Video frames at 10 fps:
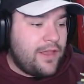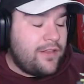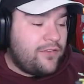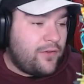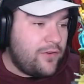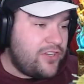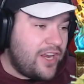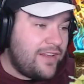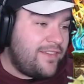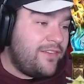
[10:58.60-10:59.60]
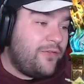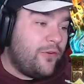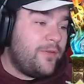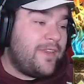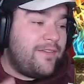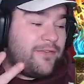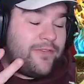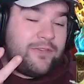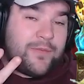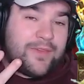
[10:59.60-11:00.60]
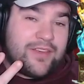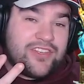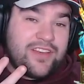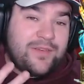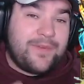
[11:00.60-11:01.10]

2 chances for him to have a 50% chance